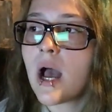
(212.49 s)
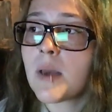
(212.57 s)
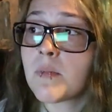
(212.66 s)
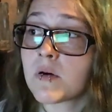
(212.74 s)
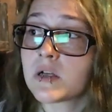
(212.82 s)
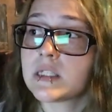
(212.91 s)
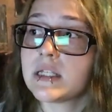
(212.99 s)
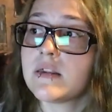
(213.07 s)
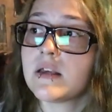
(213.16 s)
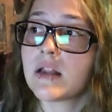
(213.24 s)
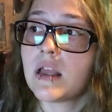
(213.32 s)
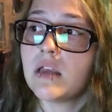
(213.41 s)
I personally
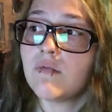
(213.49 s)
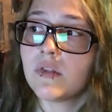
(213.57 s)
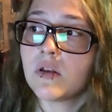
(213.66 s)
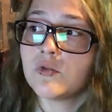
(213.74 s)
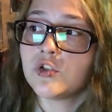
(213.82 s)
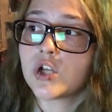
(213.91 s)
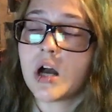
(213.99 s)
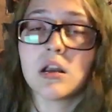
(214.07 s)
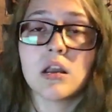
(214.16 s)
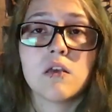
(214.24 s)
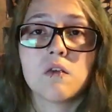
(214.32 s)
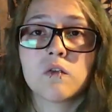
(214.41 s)
think that even though
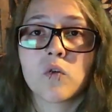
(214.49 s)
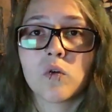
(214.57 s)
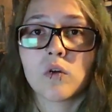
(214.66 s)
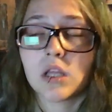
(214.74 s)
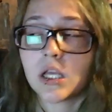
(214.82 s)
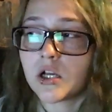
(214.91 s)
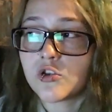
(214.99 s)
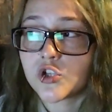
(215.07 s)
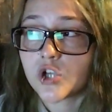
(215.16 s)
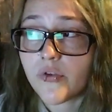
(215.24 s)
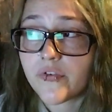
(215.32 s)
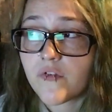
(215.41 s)
John is totally
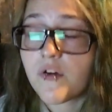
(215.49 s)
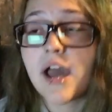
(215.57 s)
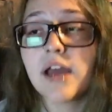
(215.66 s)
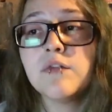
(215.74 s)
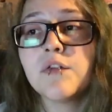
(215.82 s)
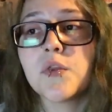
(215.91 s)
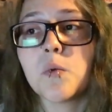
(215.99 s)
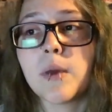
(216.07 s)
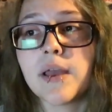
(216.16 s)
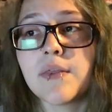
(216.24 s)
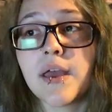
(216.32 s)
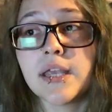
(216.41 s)
unjustified for the
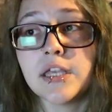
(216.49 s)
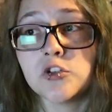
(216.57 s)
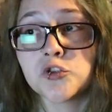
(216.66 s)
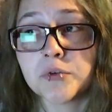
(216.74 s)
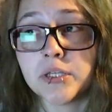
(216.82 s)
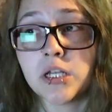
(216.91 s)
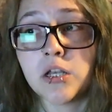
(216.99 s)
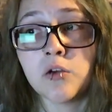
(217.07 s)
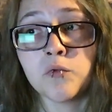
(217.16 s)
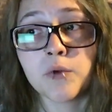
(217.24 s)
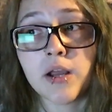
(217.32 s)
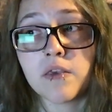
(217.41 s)
way that he treated
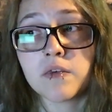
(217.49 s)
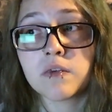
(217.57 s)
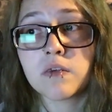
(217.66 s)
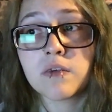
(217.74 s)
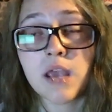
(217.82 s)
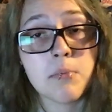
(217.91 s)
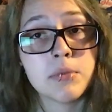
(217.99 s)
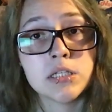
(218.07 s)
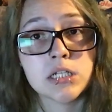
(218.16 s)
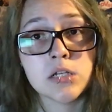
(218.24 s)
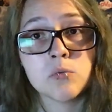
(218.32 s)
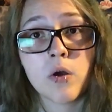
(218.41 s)
and raised Sam
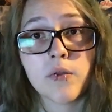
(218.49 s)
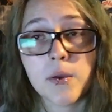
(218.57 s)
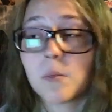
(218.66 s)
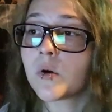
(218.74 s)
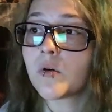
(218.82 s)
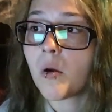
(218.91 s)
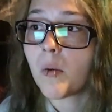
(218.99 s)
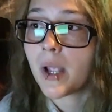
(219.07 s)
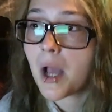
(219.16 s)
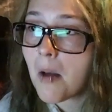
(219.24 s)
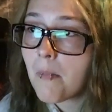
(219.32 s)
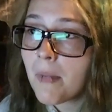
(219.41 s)
and Dean while they were
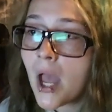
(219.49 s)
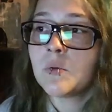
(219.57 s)
growing up,